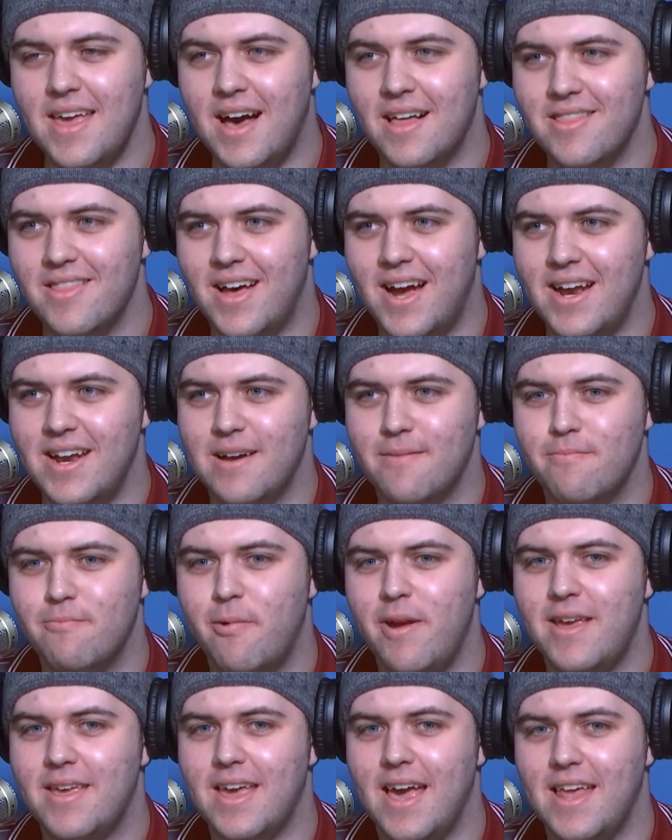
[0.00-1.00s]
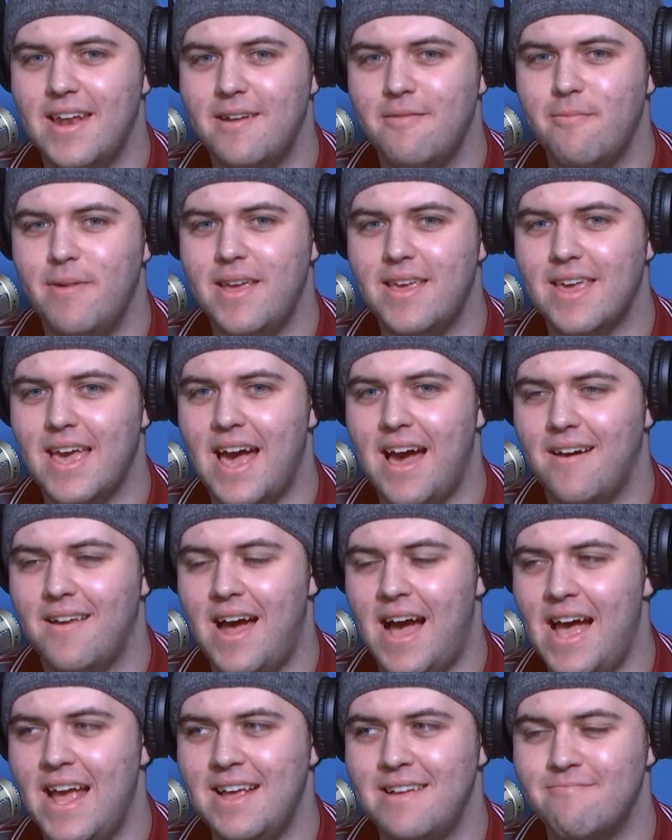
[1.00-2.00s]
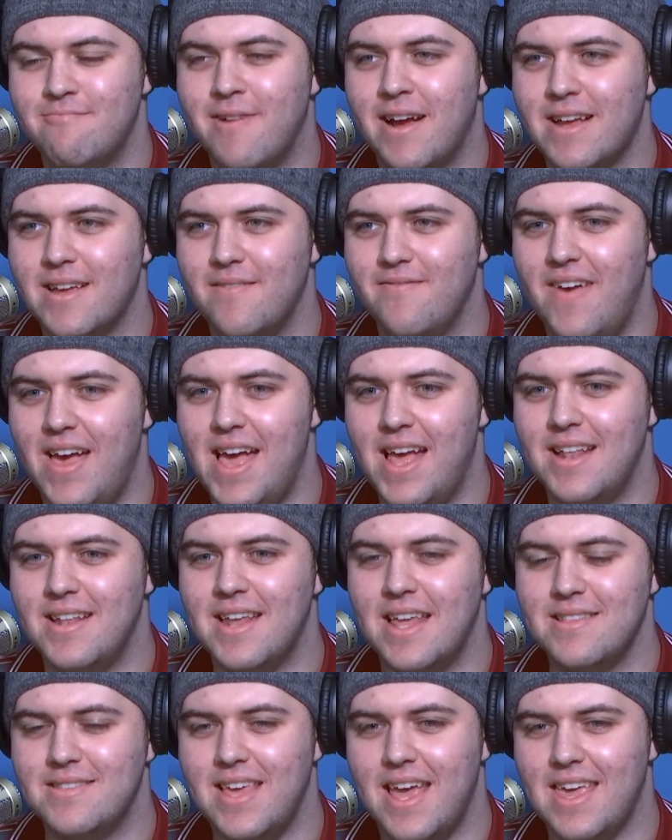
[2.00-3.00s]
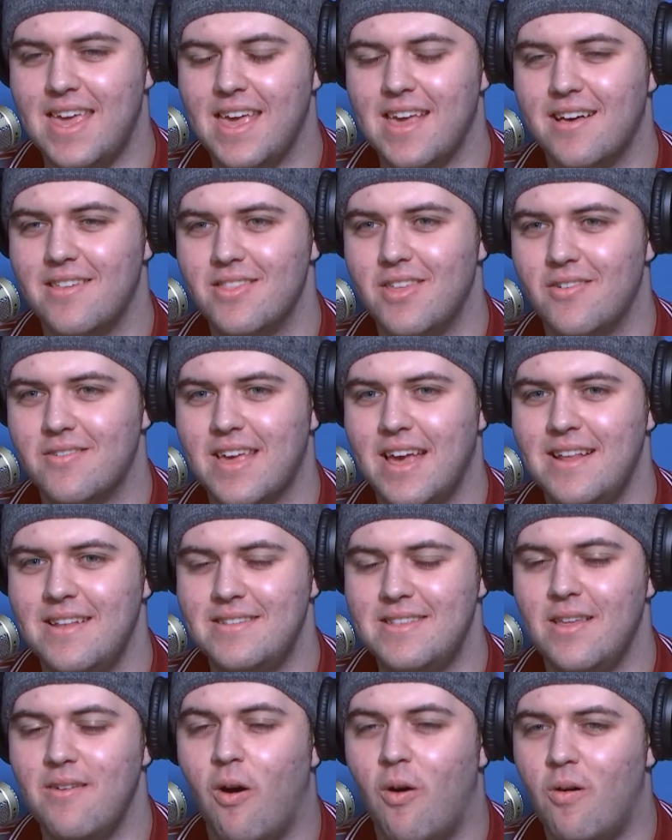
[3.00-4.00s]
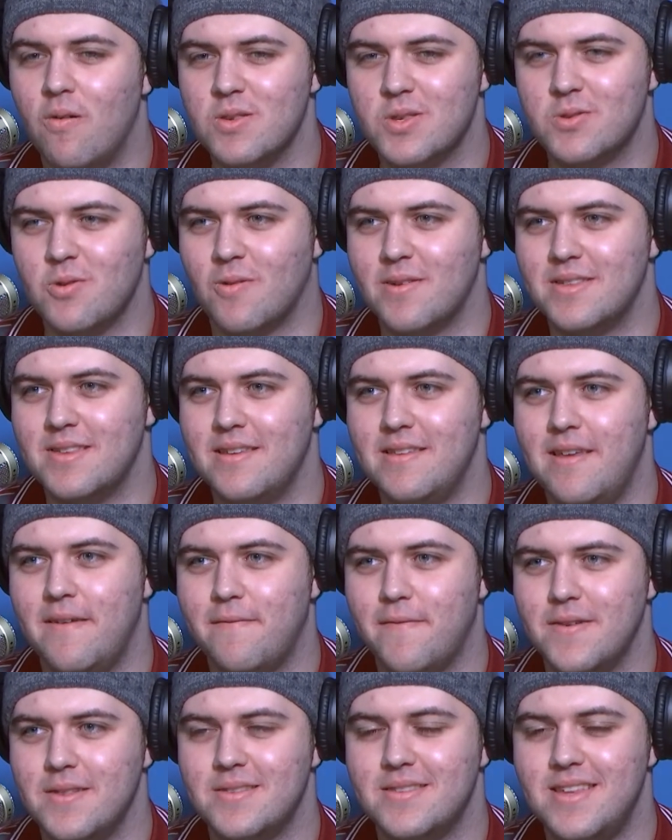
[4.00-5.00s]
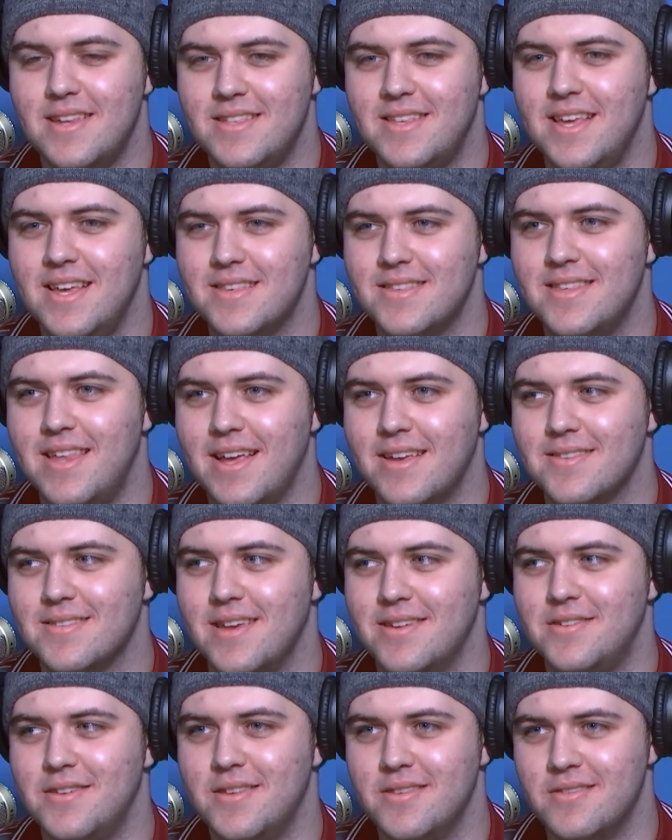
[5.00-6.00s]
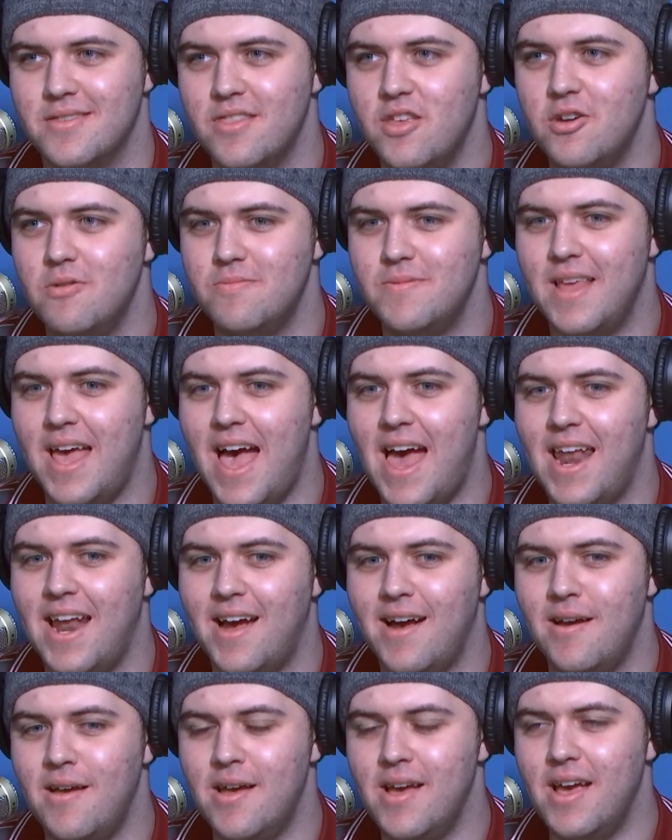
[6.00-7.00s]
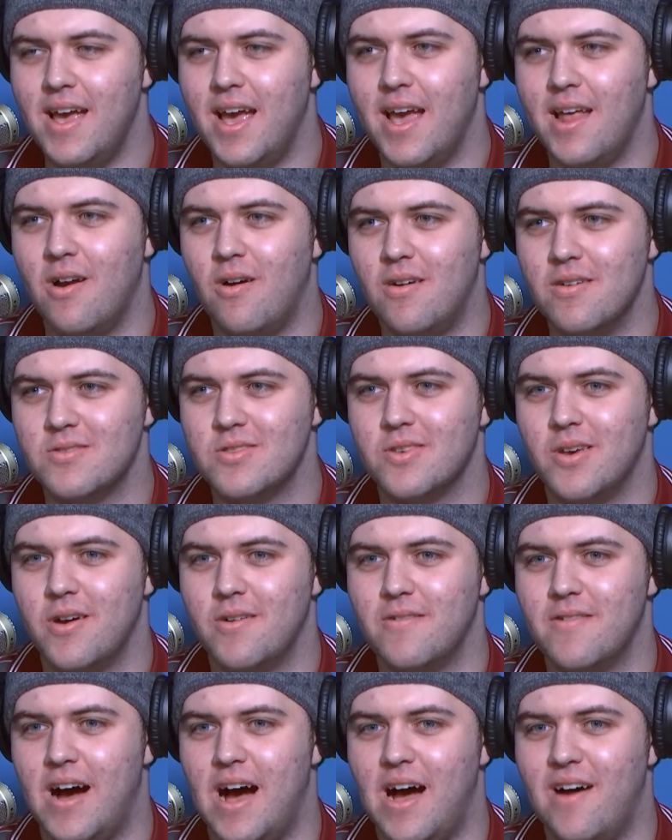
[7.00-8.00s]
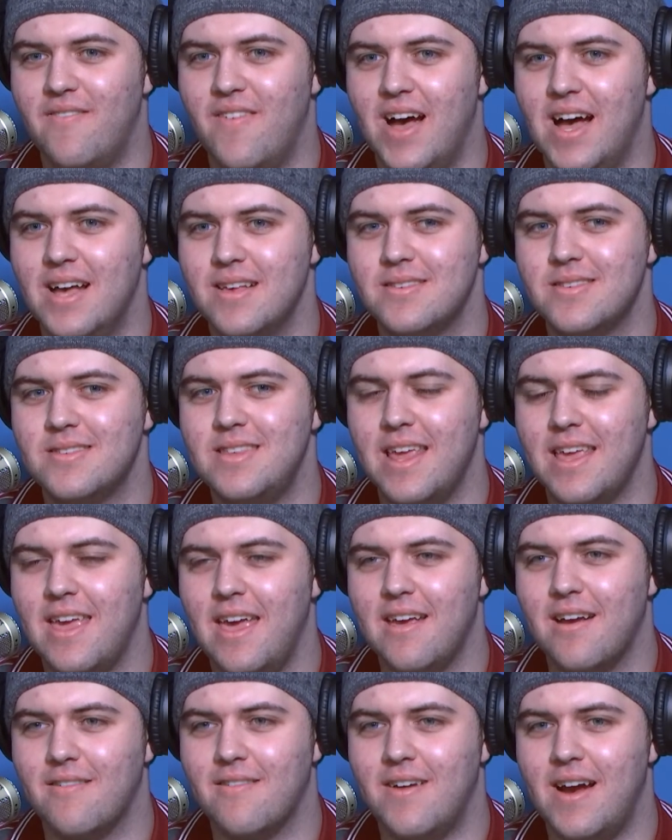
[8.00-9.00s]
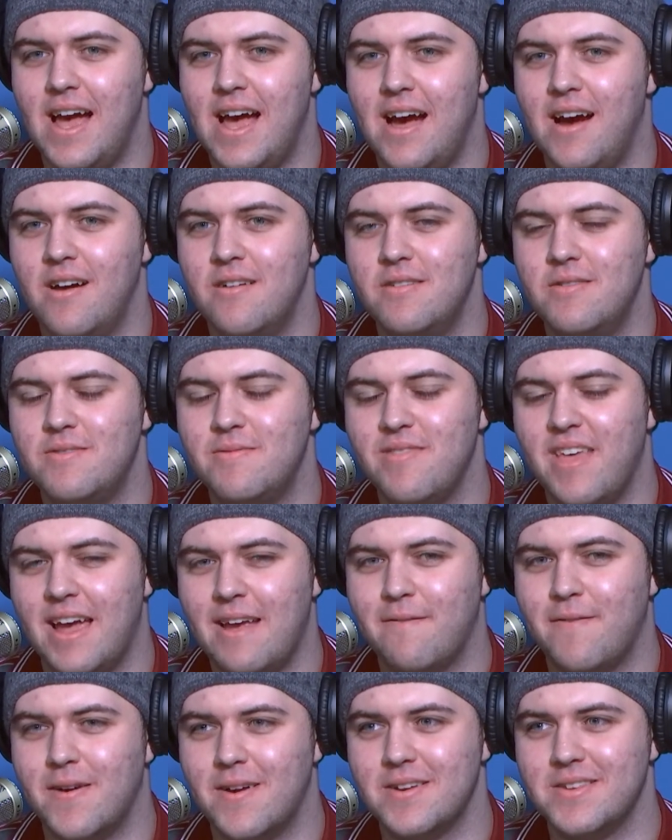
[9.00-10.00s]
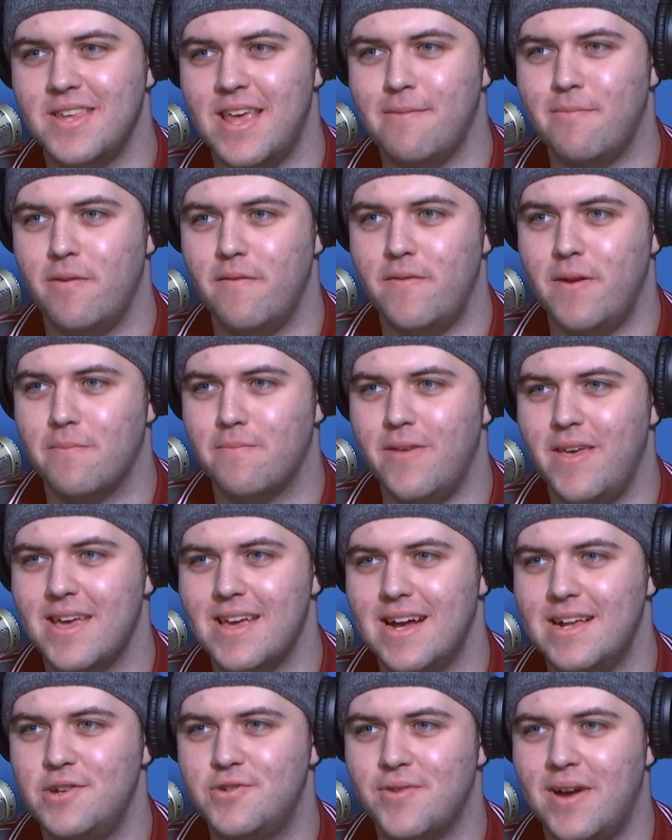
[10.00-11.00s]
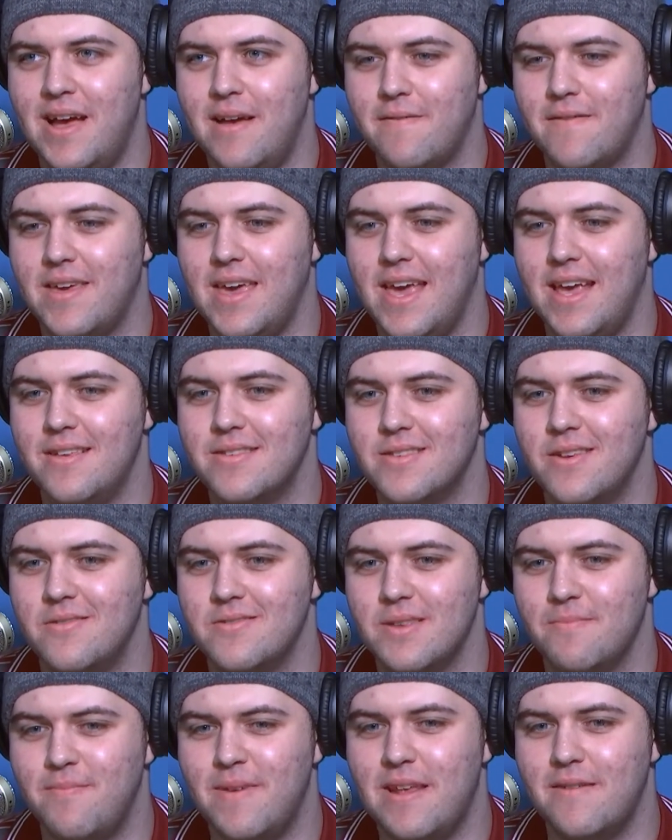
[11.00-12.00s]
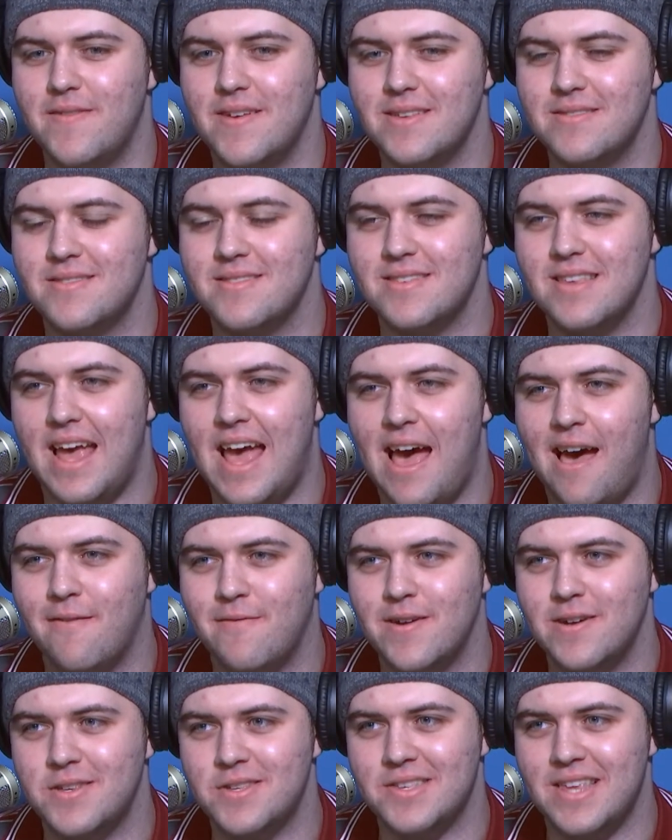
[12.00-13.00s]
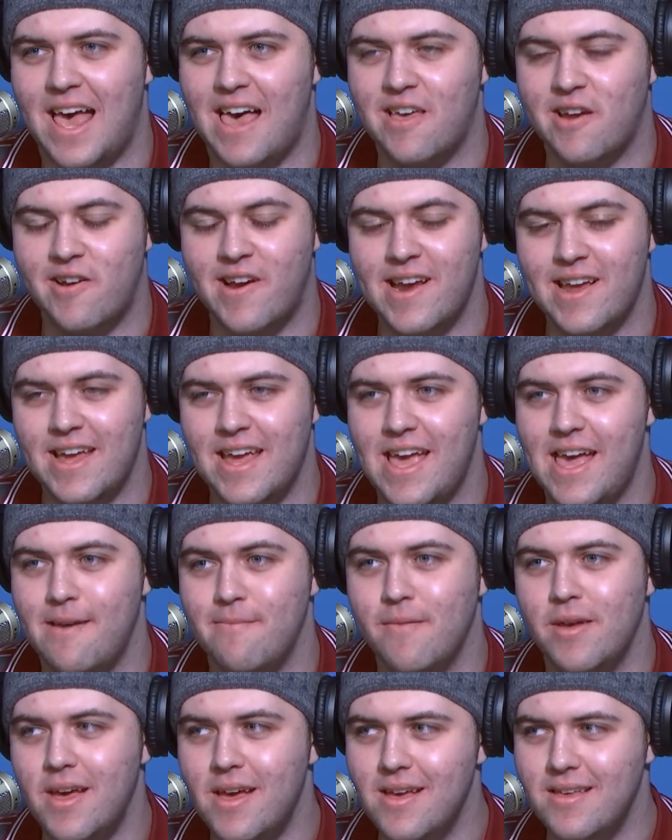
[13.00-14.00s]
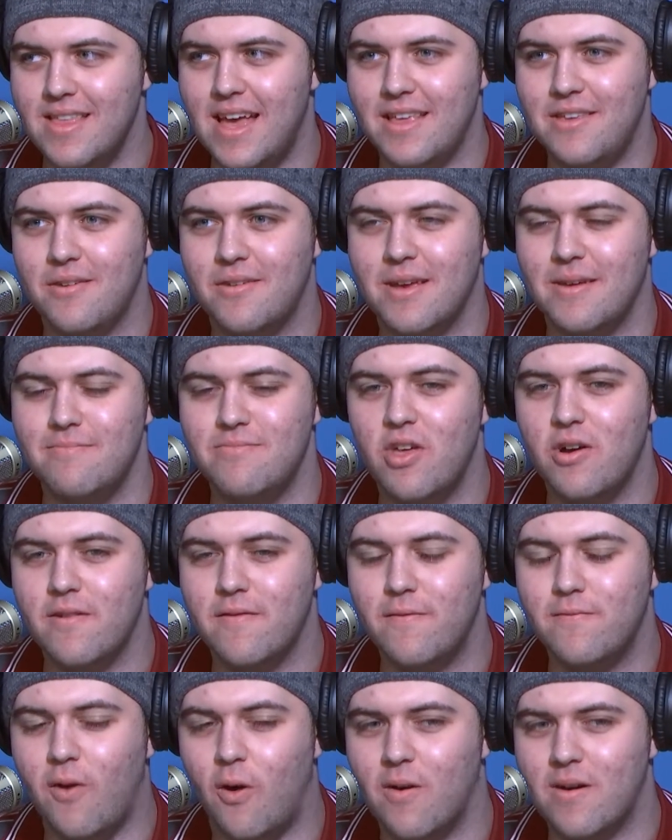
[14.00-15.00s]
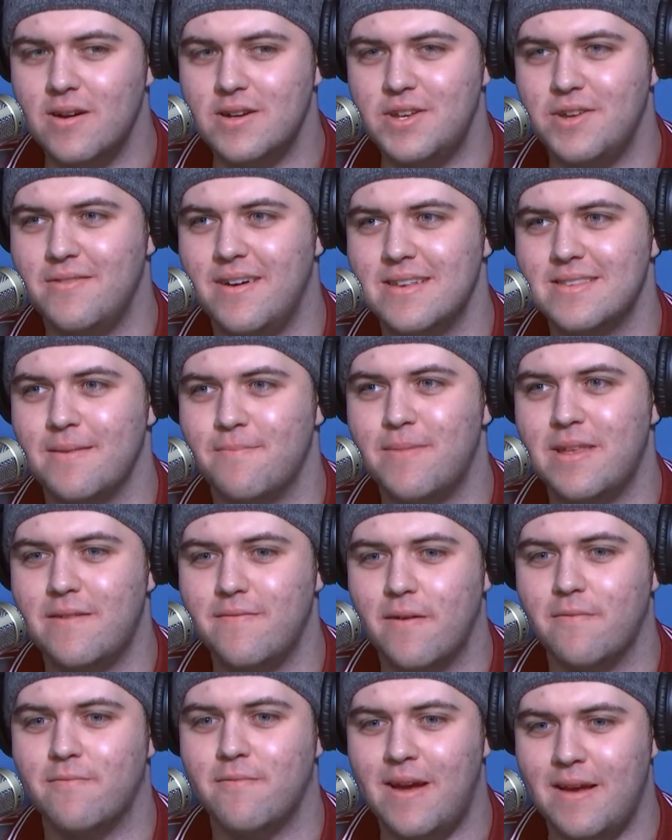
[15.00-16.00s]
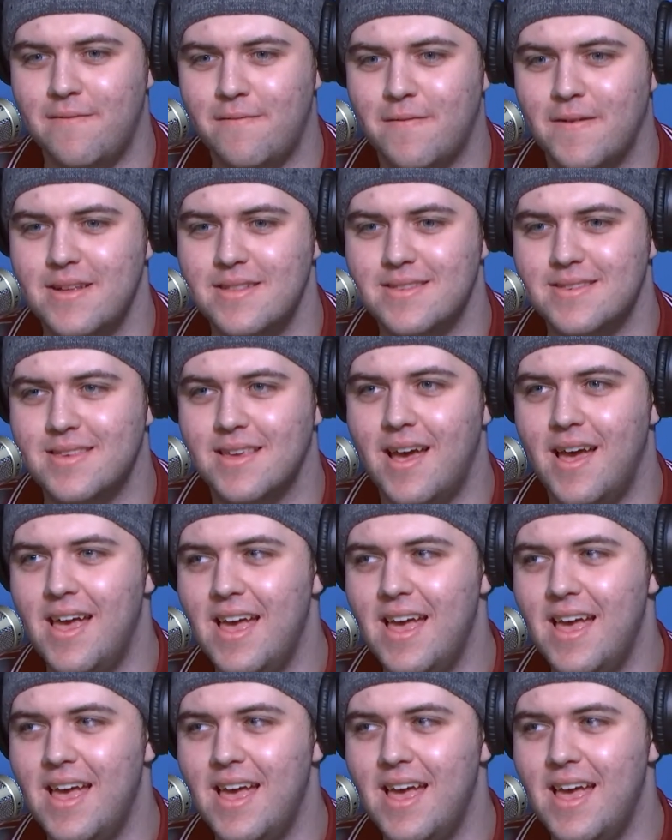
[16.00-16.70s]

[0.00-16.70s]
a lineup week in and week out, I recommend taking a look at all sorts of different statistics, such as loop data, and also sticking around. Like, for example, if you're playing on DraftKings, there's a bit of an average salary cap that you can look forward to as a bit of a reference.